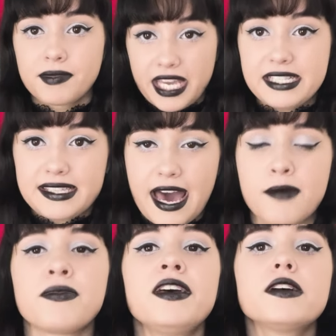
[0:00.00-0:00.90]
it's that.
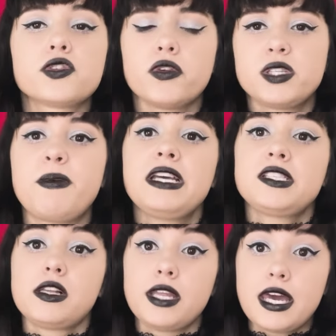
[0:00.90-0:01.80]
So it's
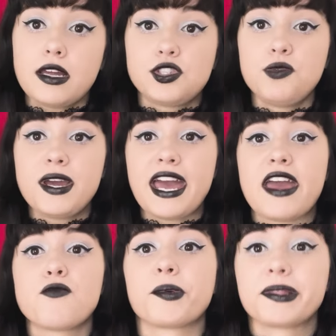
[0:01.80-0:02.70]
basically doing
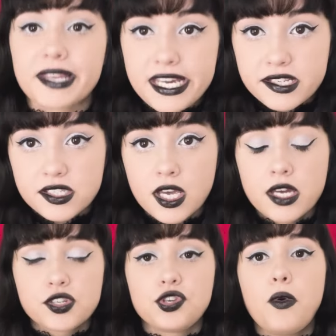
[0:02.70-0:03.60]
a release
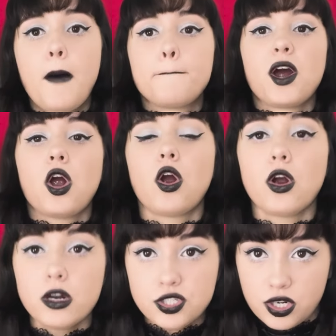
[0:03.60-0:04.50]
to
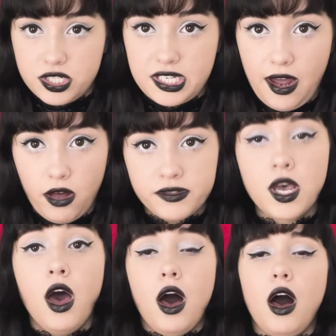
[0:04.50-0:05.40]
purge ourselves
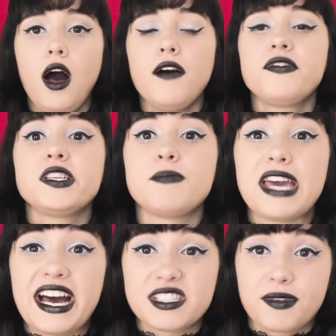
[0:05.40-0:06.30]
of these
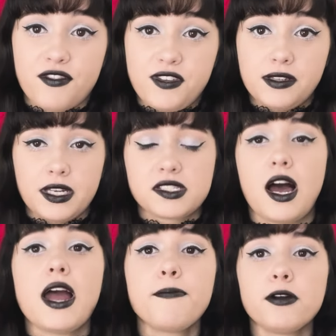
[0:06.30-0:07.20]
miasmic feelings.
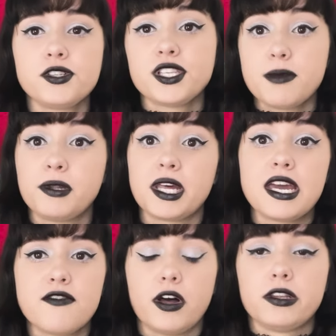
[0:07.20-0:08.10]
I personally
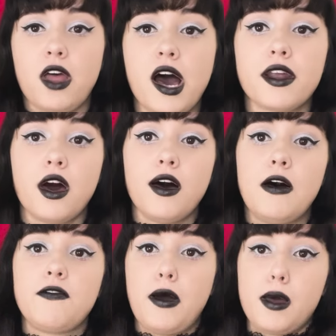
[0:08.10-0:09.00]
believe a lot
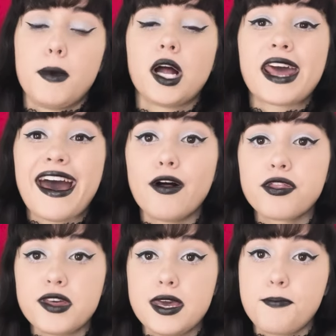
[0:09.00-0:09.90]
of
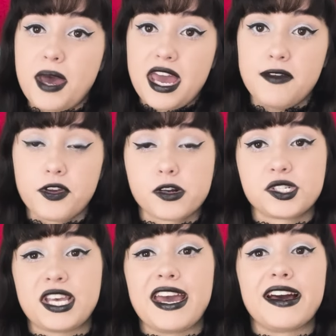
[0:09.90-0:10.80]
unhealthy
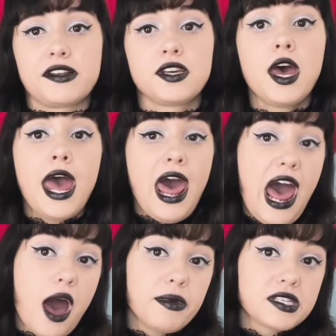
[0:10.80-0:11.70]
behaviors and
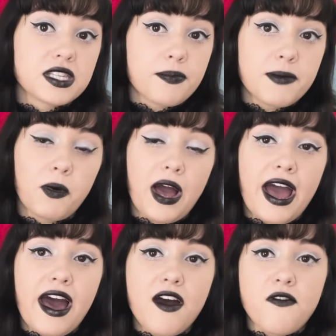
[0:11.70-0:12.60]
habits that people
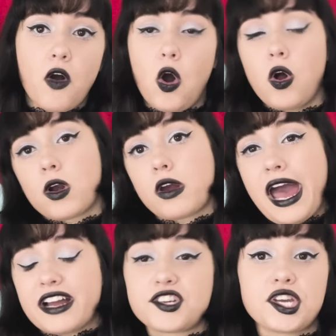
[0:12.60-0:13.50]
have are
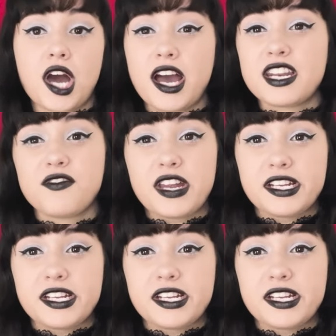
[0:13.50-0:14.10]
actually kind of a